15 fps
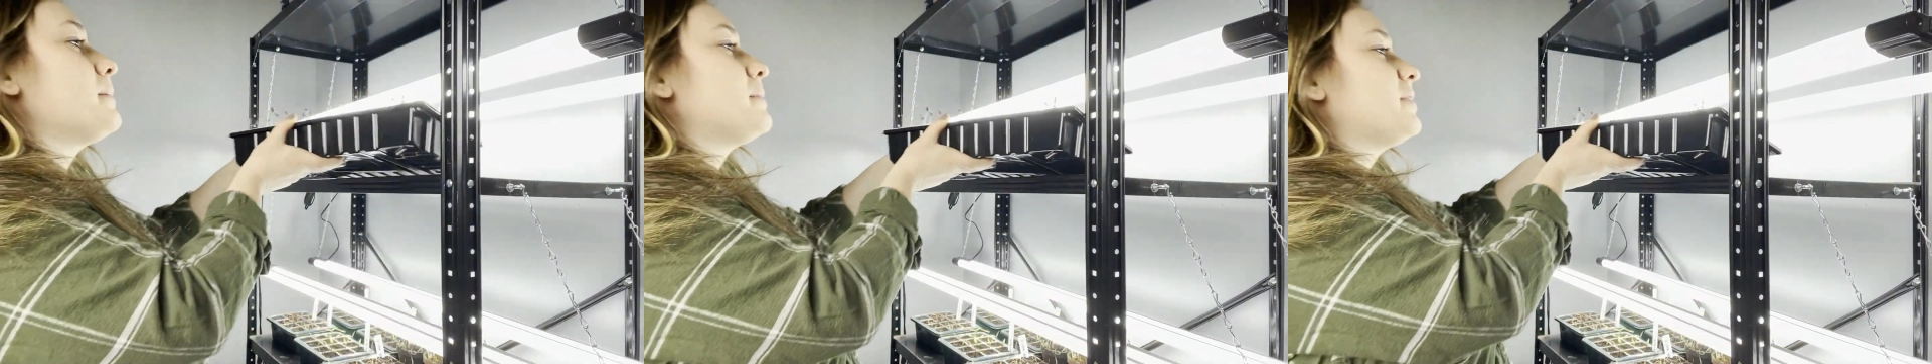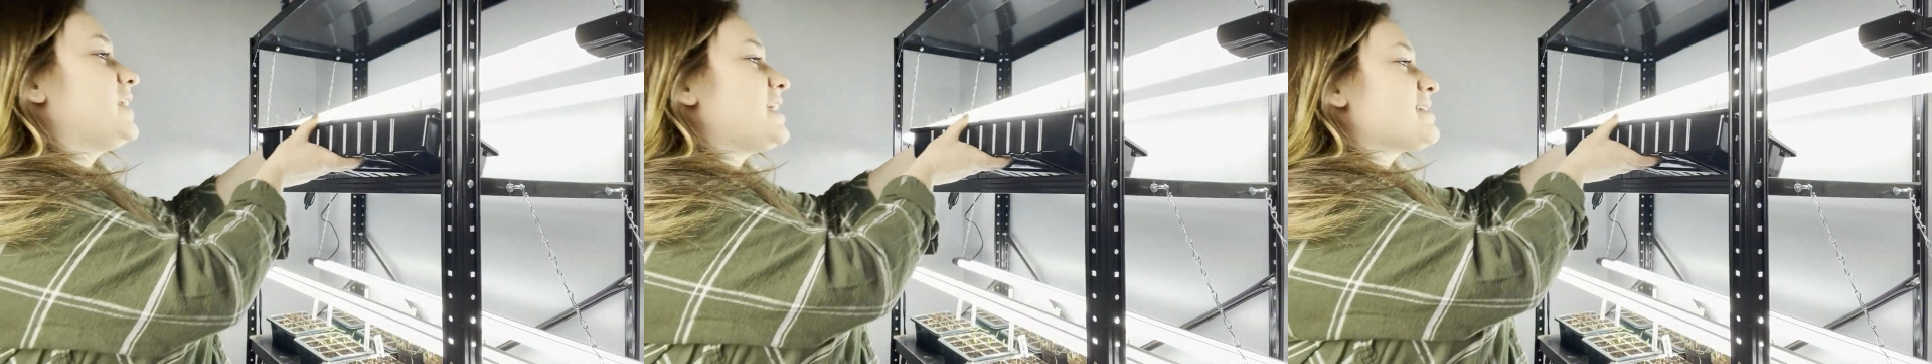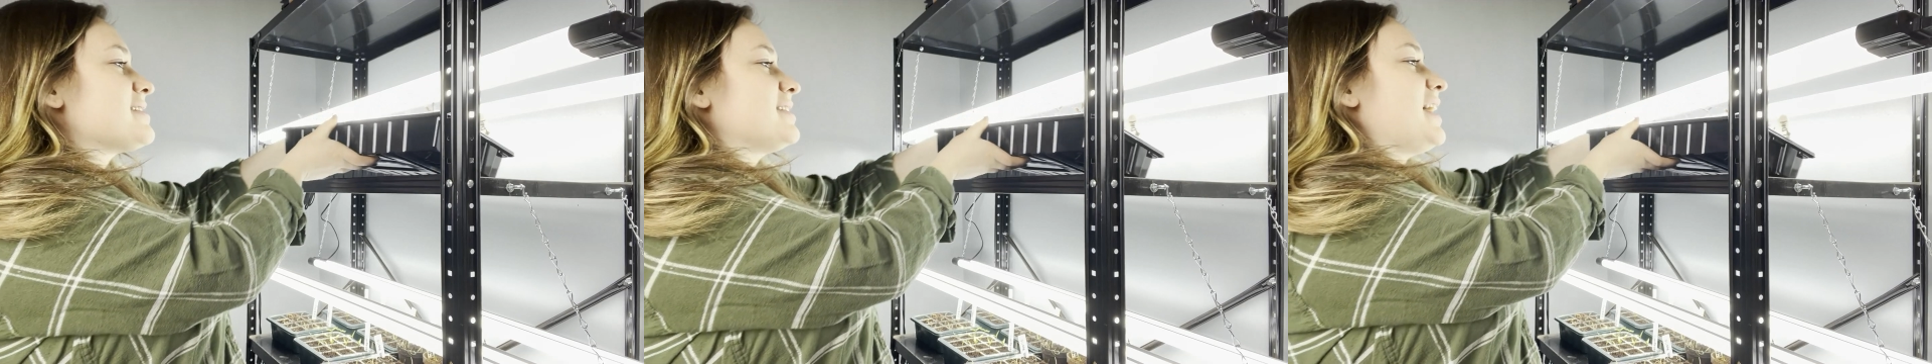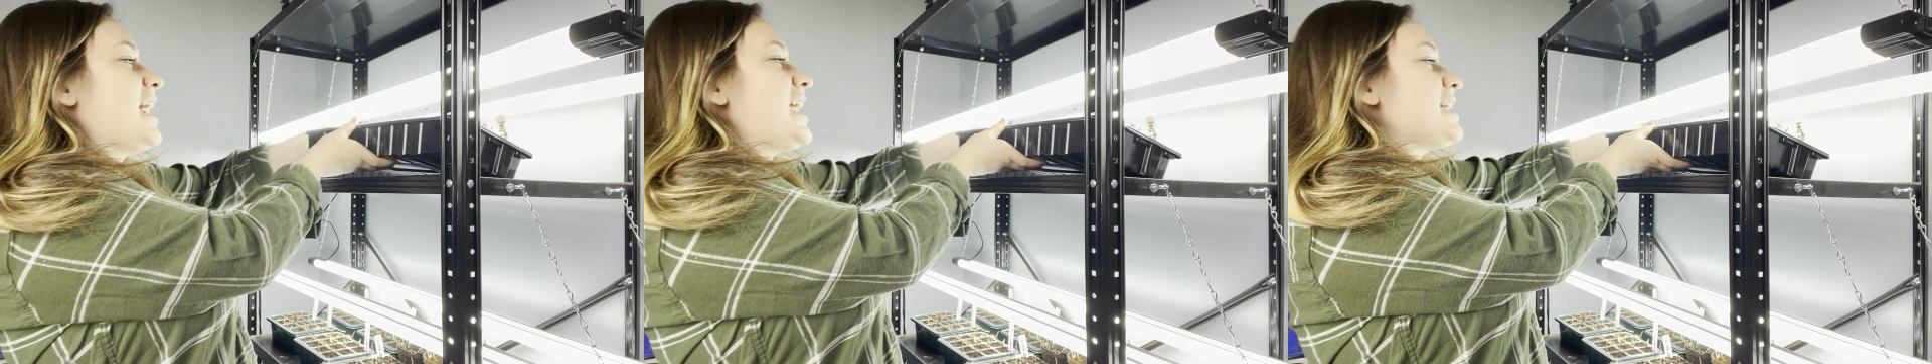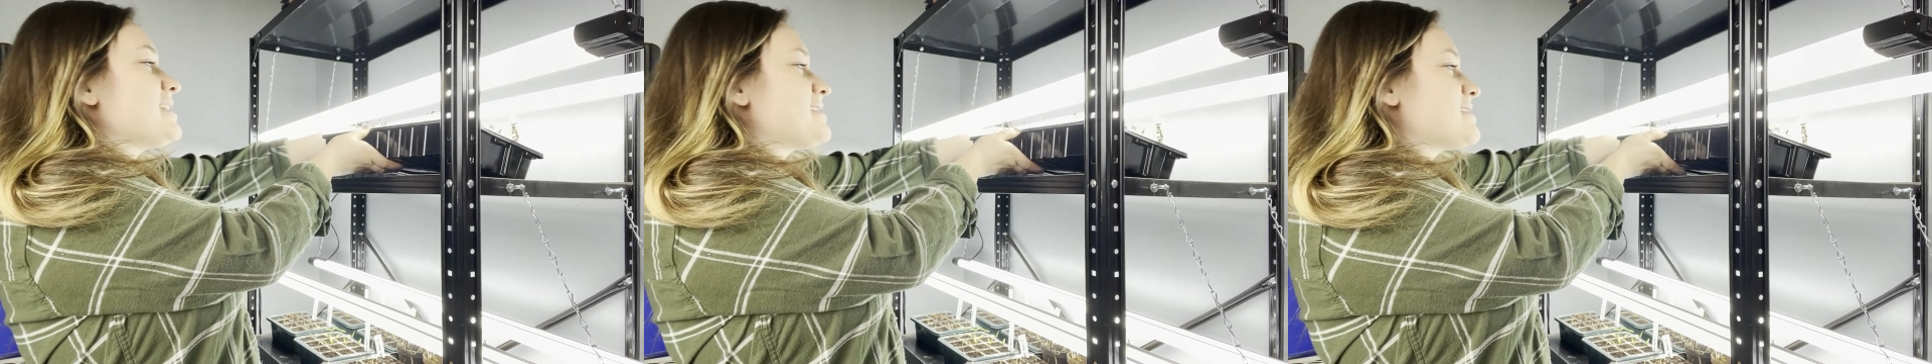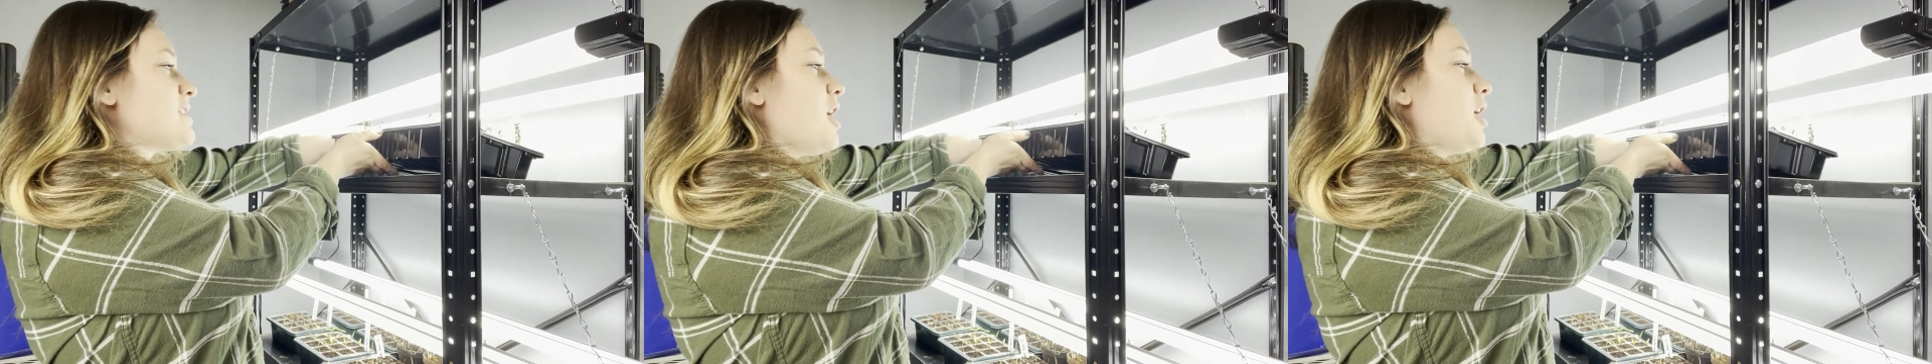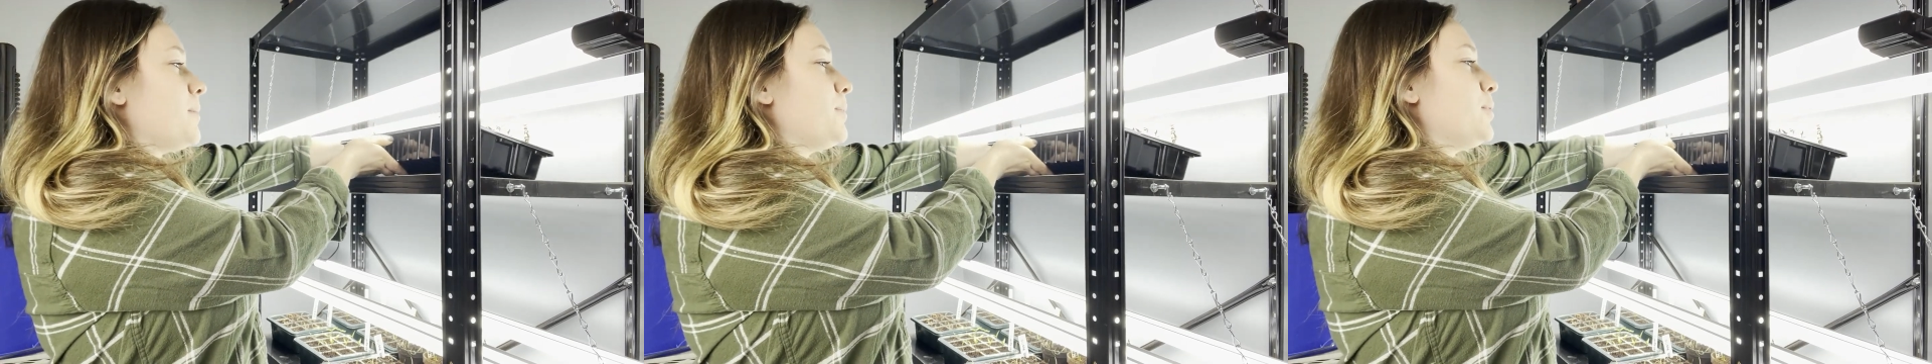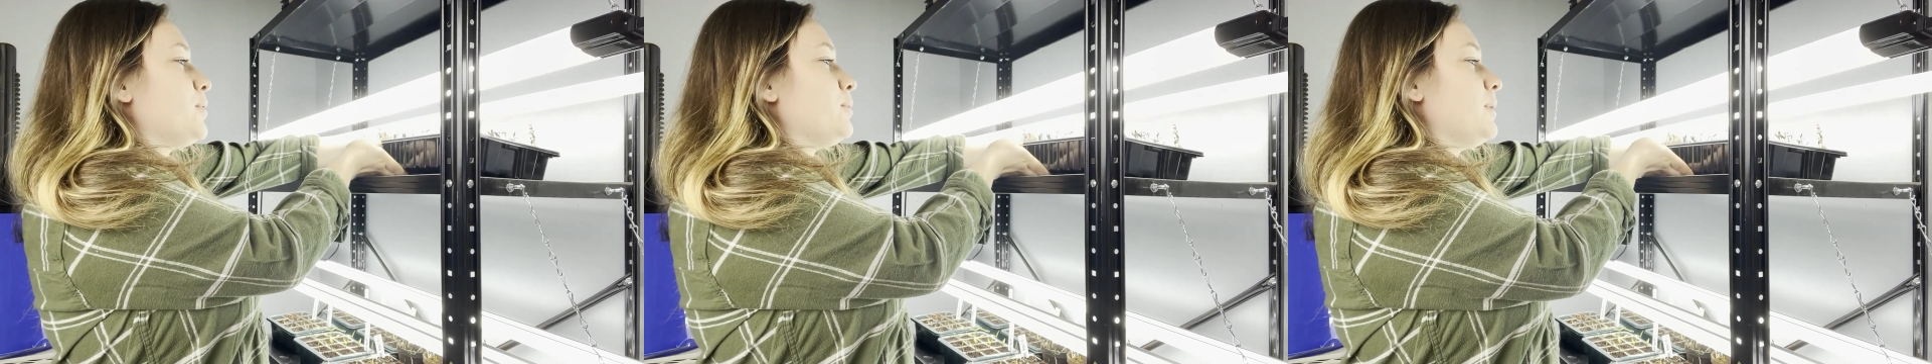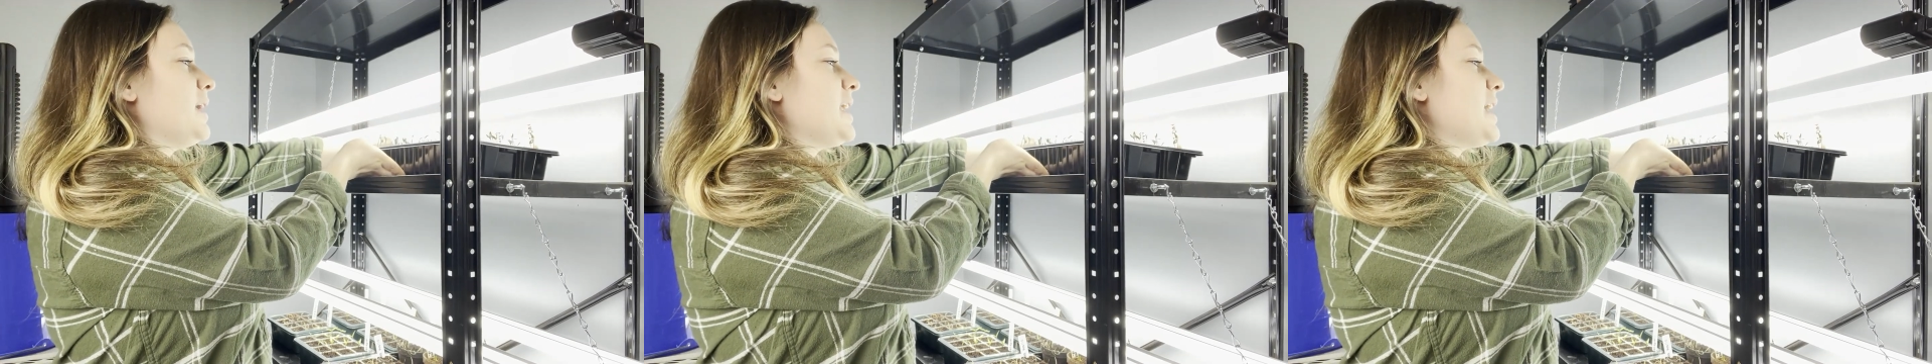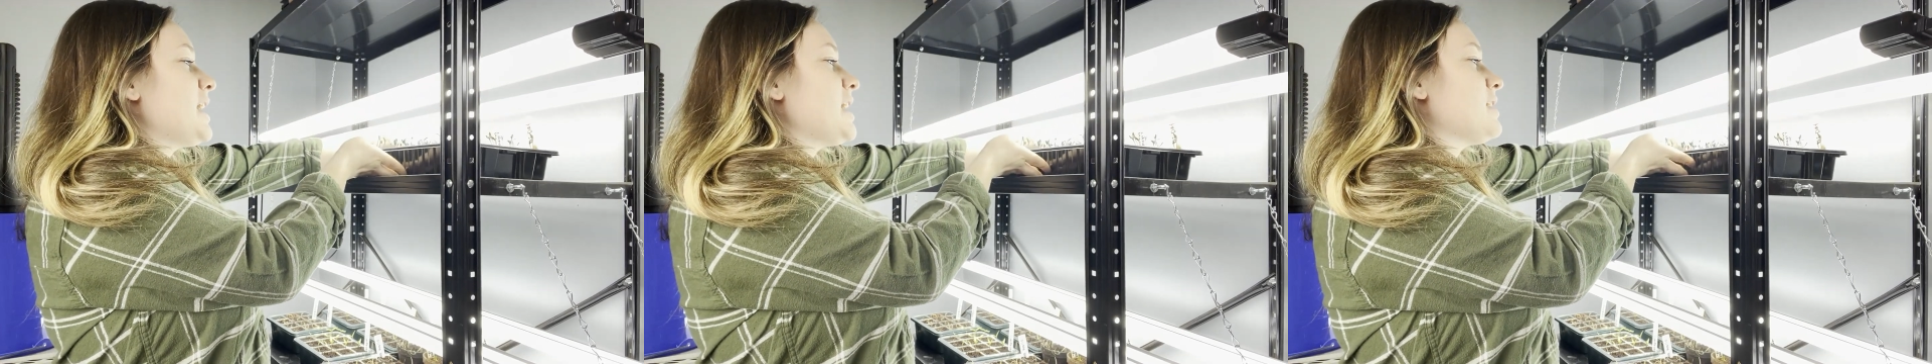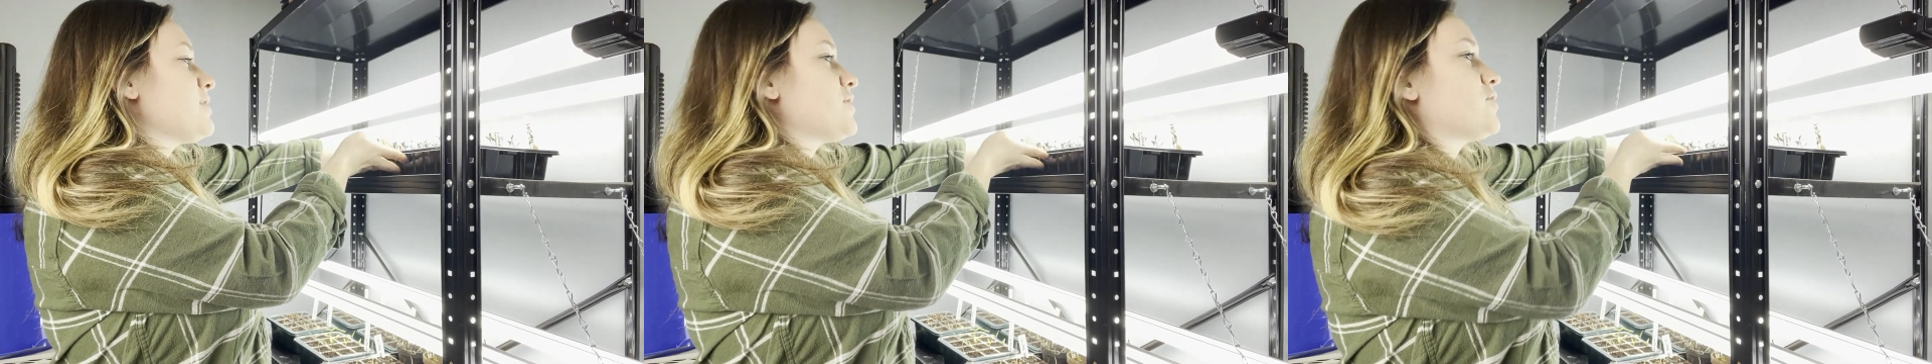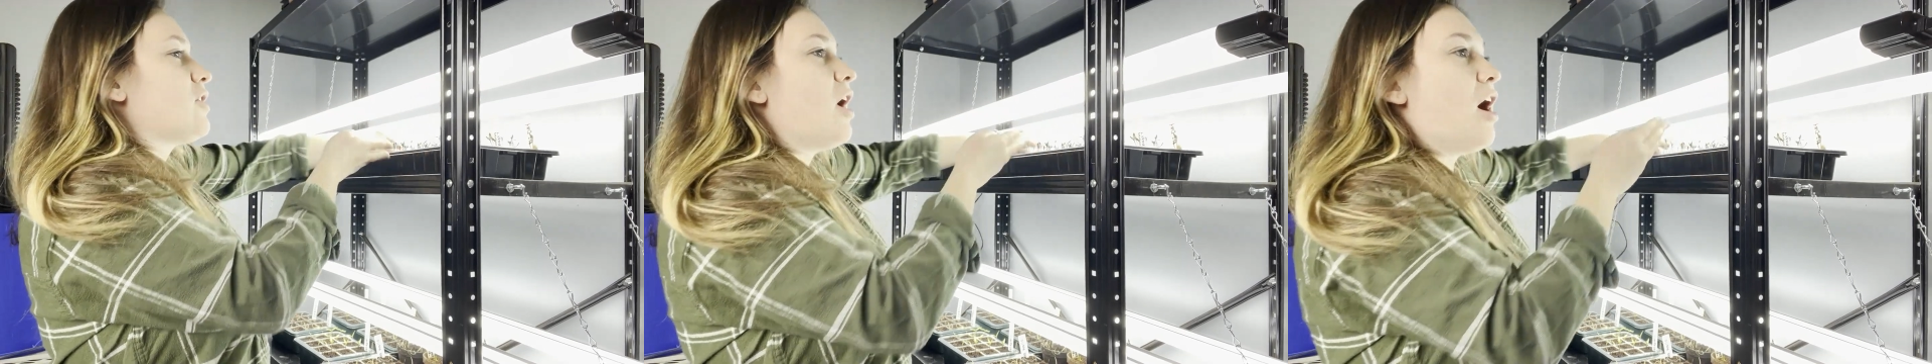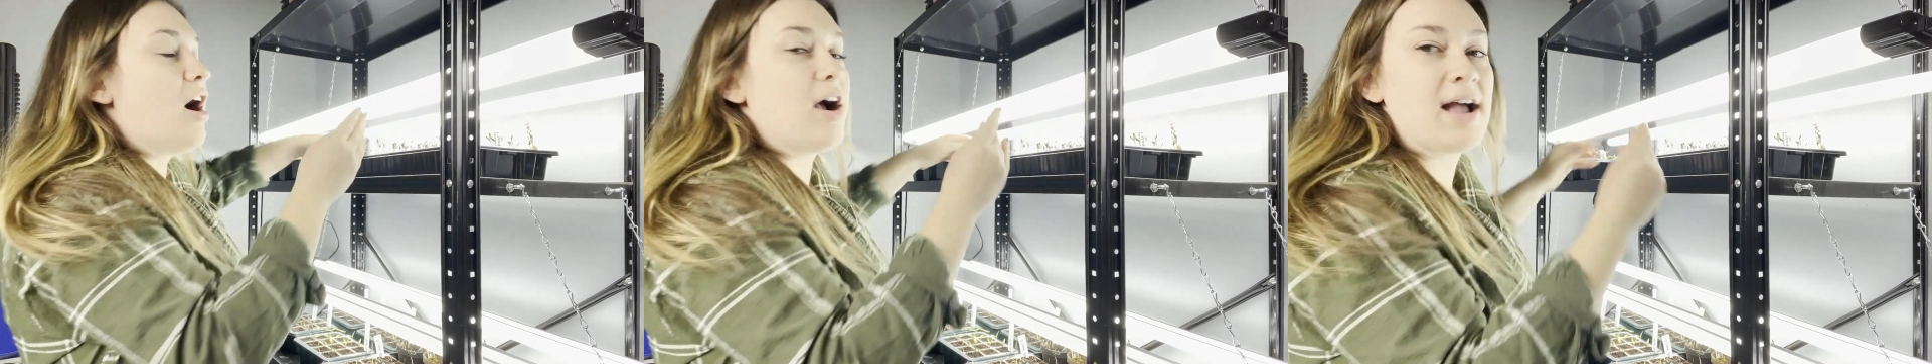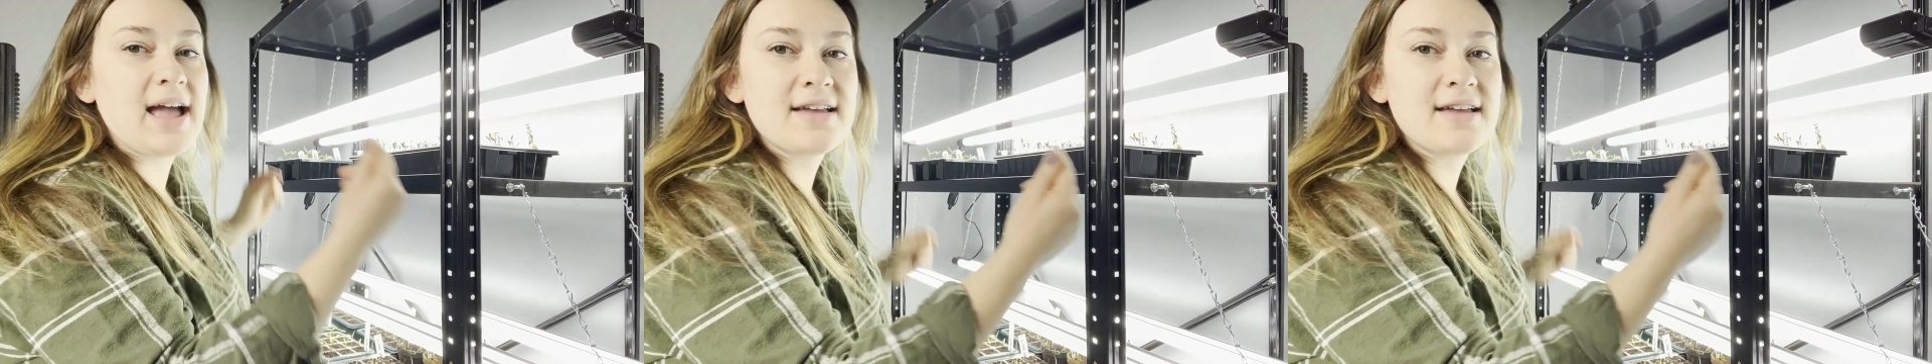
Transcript: these lights are pretty strong.